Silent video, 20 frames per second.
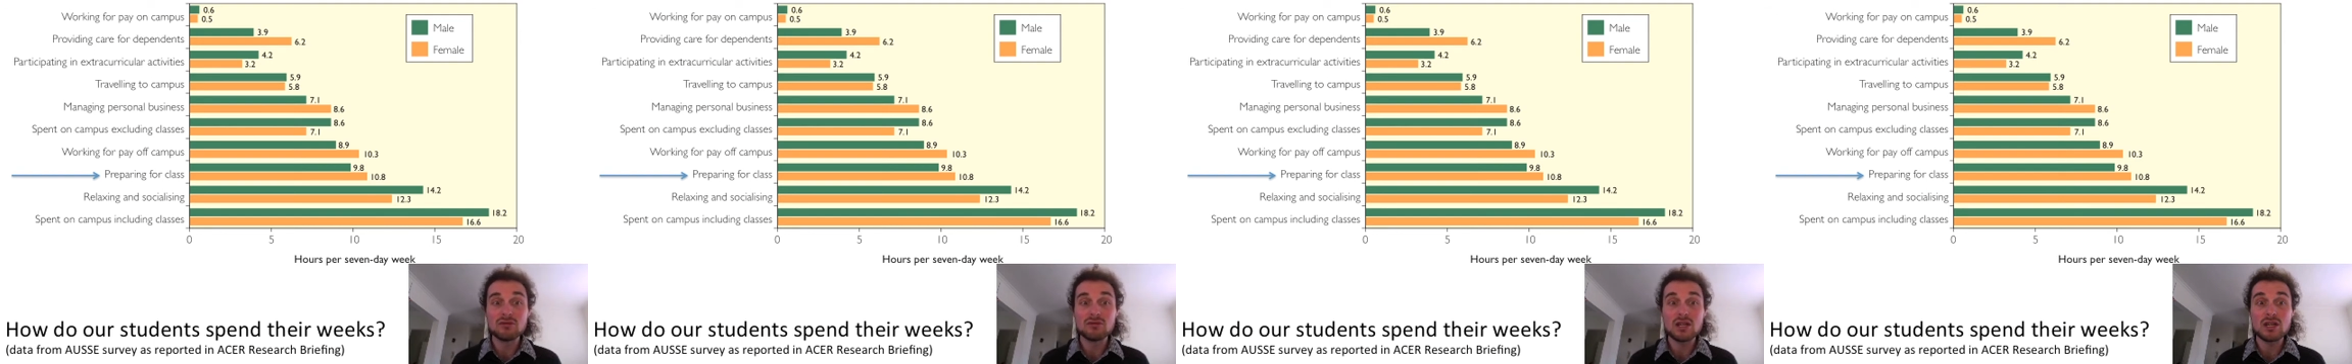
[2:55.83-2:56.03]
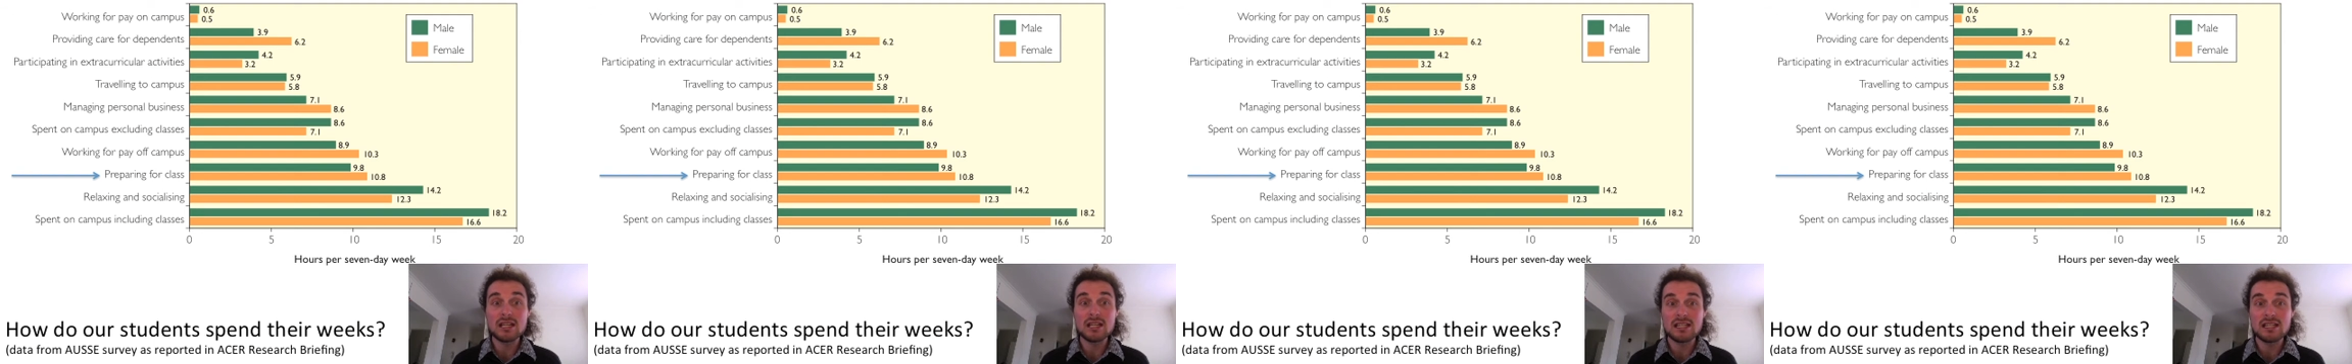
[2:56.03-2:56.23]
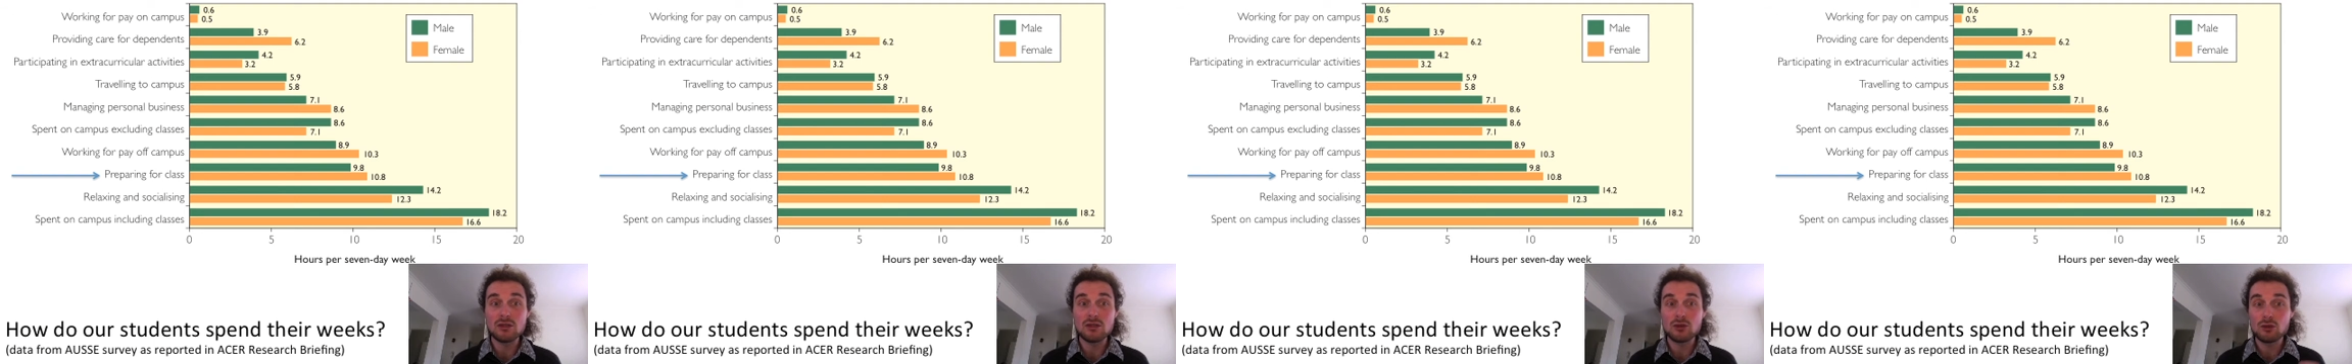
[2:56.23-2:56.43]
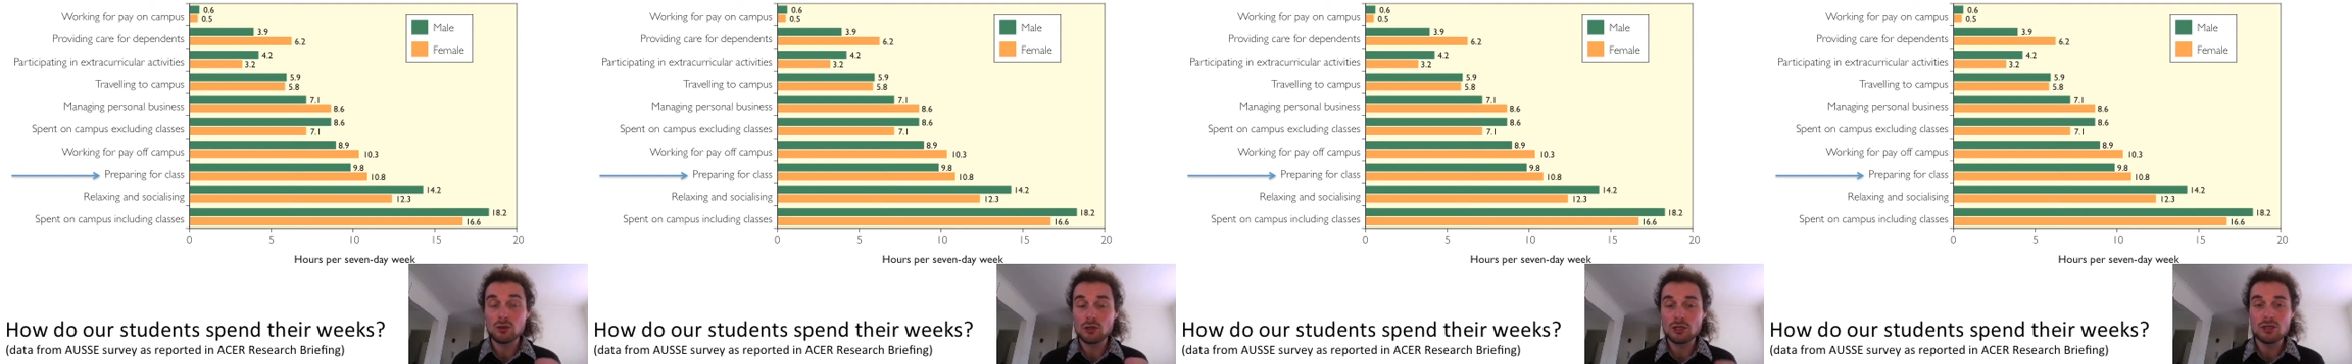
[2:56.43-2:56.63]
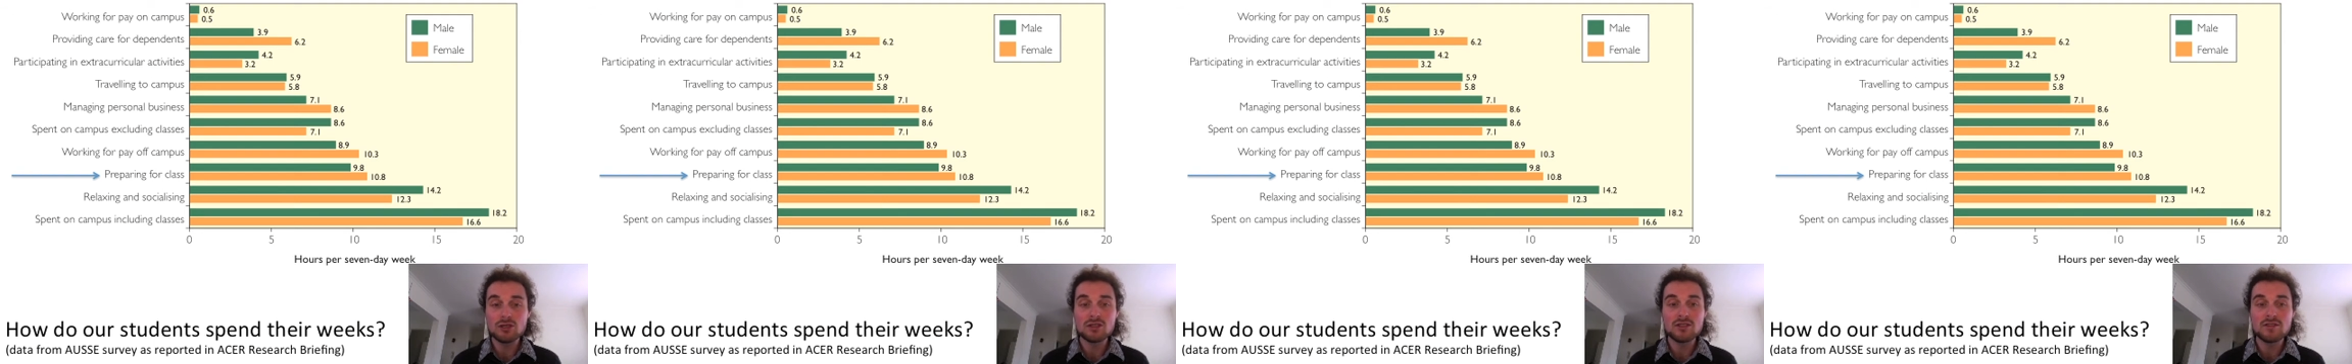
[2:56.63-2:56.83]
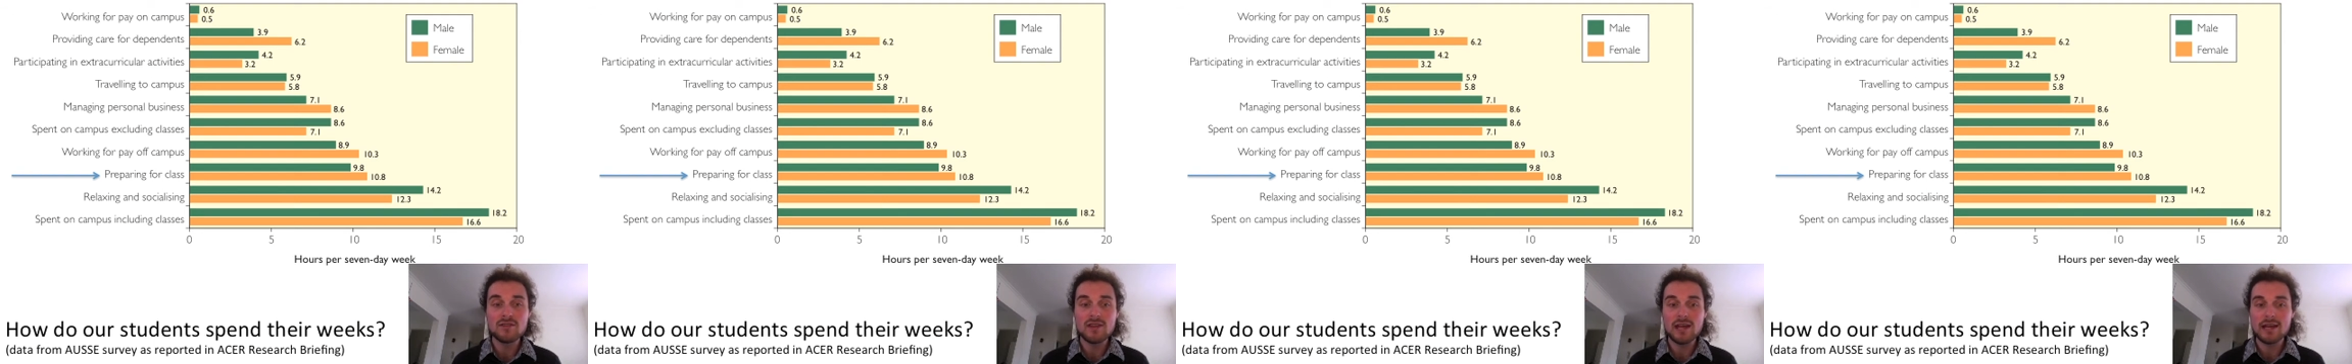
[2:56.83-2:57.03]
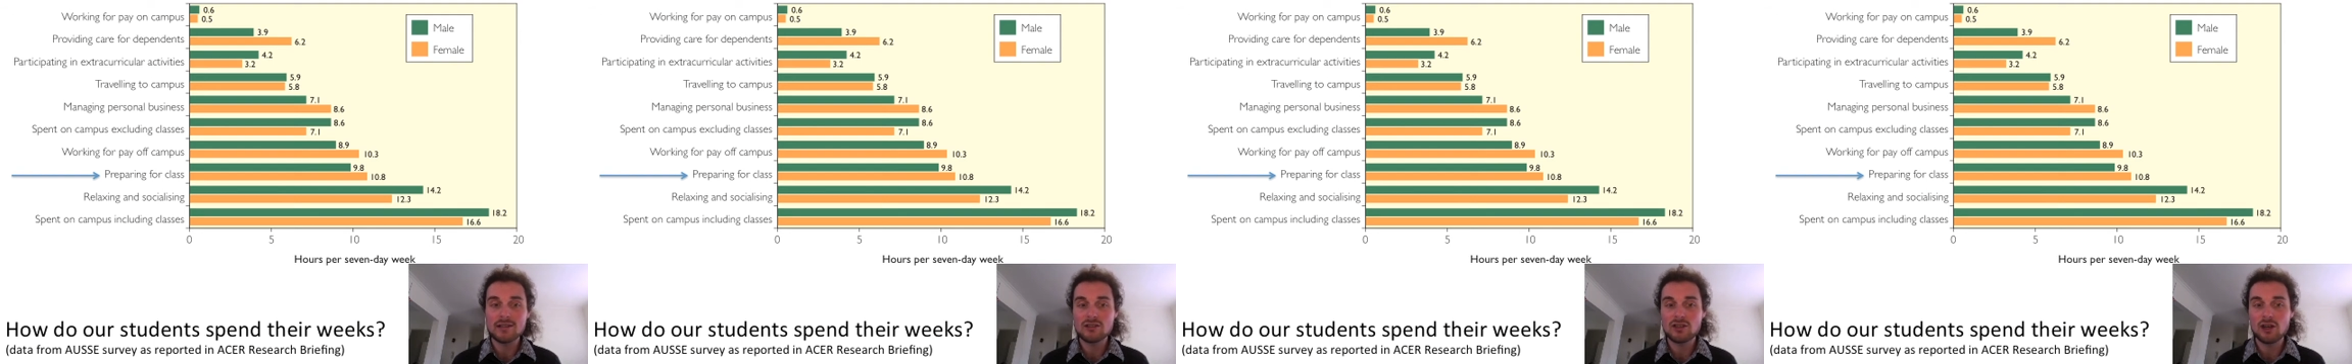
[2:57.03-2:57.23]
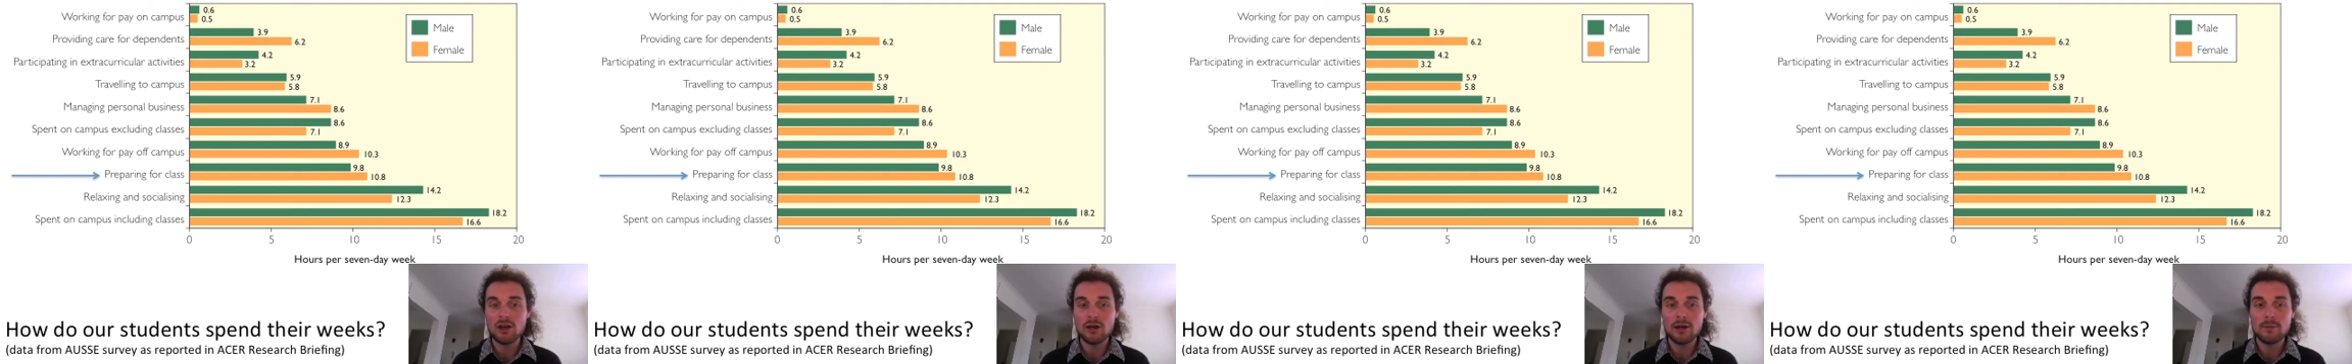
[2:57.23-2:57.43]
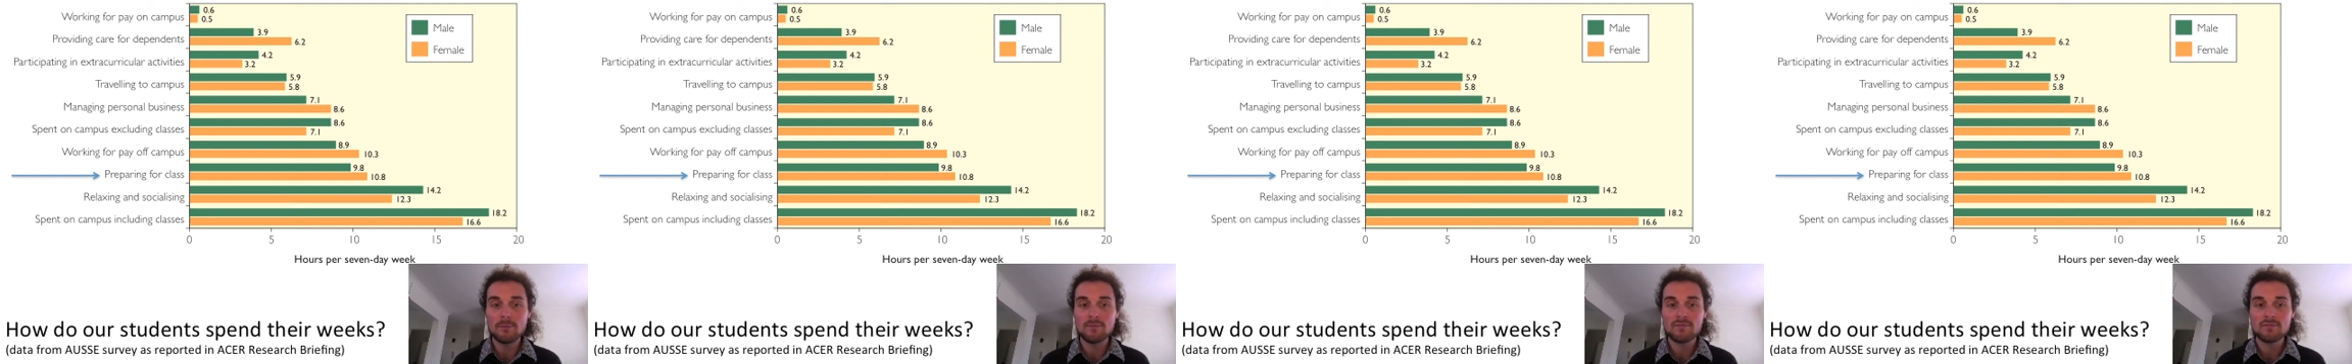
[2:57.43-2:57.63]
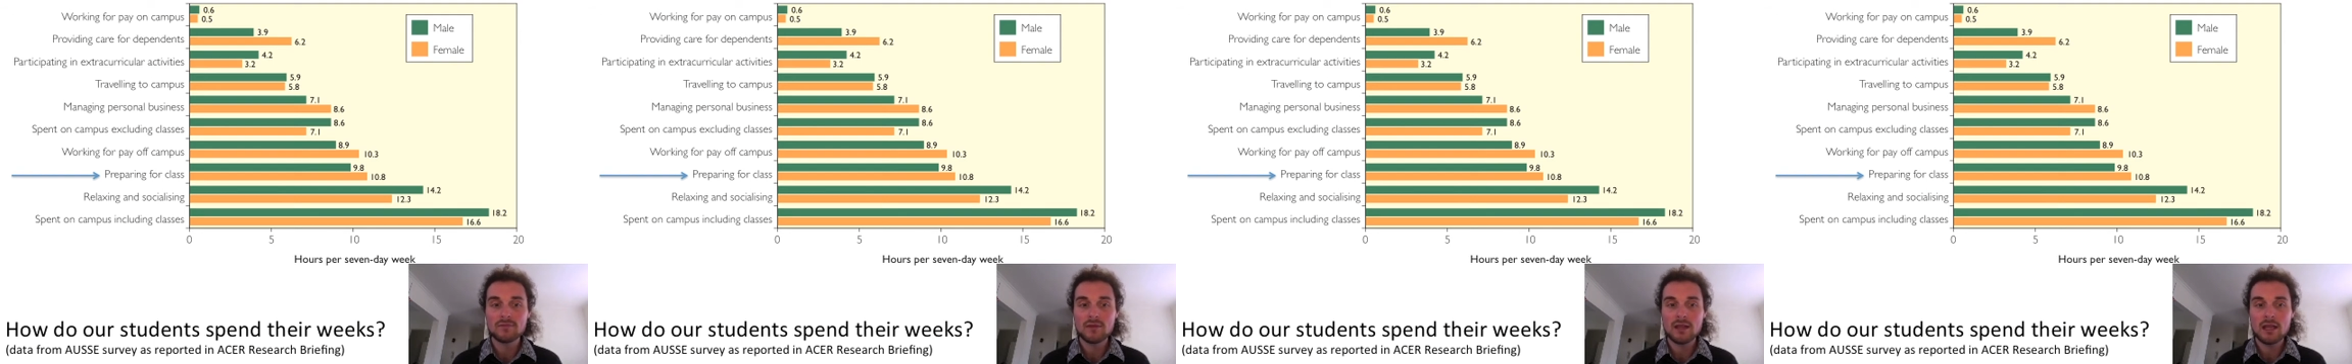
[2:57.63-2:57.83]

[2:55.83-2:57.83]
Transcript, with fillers: really good use of that time.